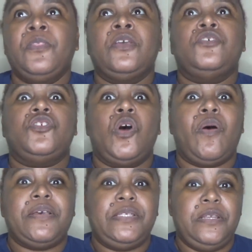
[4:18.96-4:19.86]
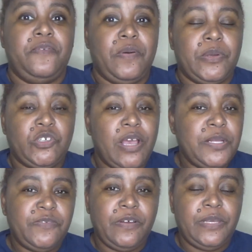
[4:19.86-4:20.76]
So I said, if I'm gonna try
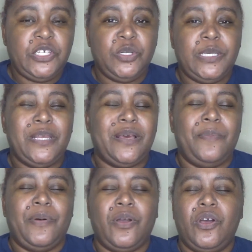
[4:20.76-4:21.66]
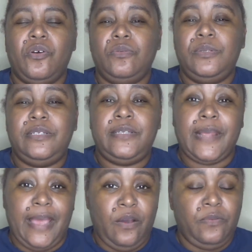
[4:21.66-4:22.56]
this foundation again, I'm gonna go
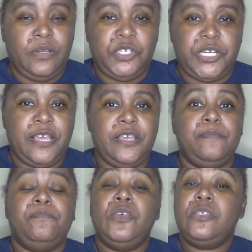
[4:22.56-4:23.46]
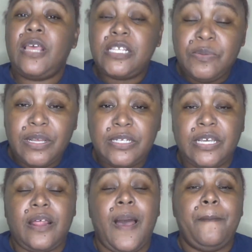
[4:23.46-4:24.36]
down a shade. That's what I
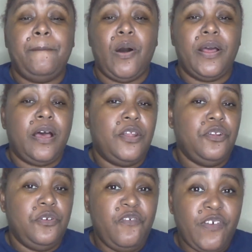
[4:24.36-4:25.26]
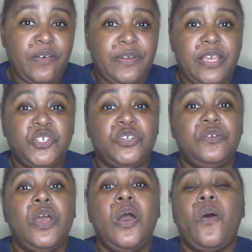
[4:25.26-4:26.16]
did. I bought a new foundation
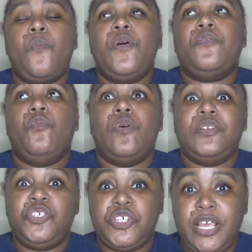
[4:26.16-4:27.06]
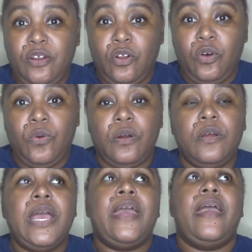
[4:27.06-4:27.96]
with one shade lower,
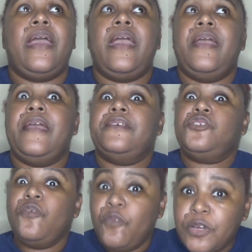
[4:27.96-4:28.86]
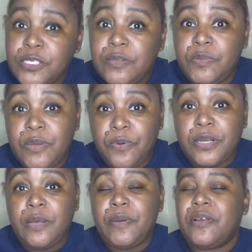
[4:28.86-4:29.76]
and so far it seems to be
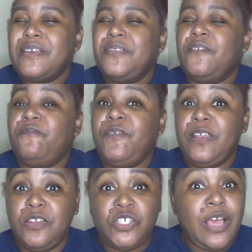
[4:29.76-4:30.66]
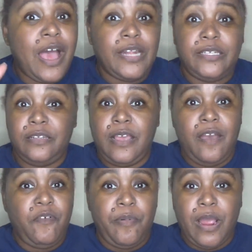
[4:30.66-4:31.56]
working out better. Again, the finish, I didn't
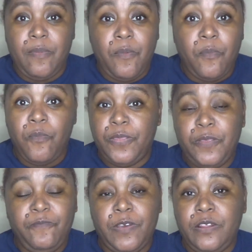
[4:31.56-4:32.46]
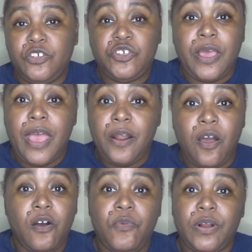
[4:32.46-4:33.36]
have a problem with the finish at
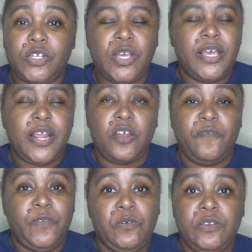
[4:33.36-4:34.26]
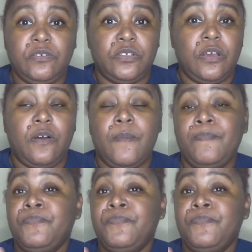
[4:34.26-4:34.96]
all when I tried it out a few years ago.